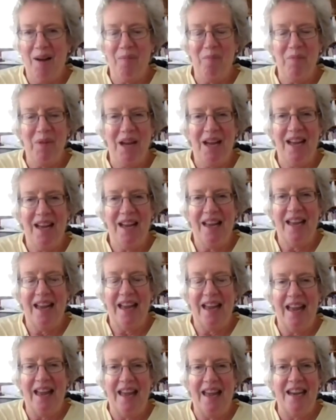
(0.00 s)
um,
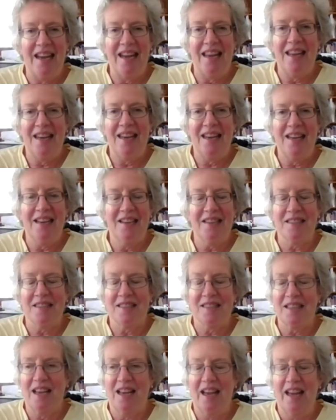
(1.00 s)
and it
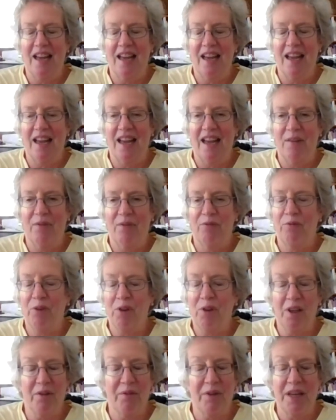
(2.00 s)
is
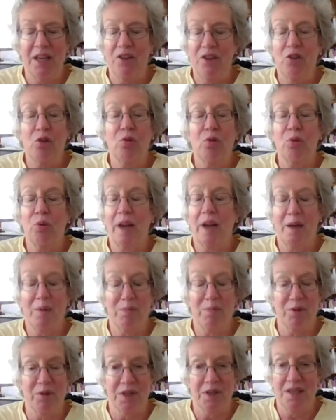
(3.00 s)
full of
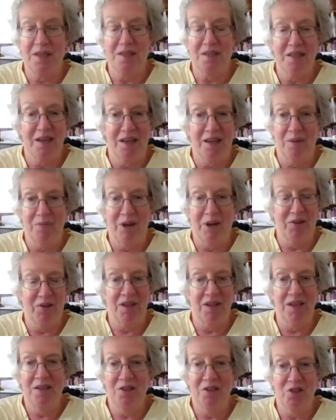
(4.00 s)
incredible detail about
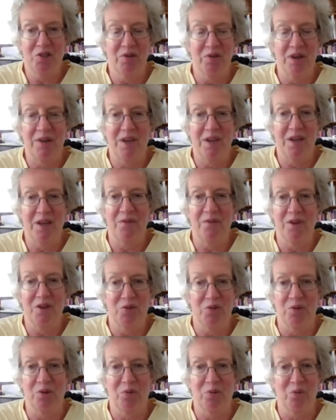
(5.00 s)
the history of
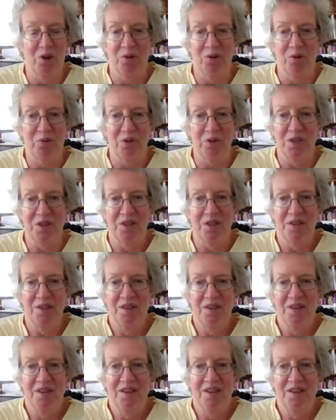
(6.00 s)
individual roads.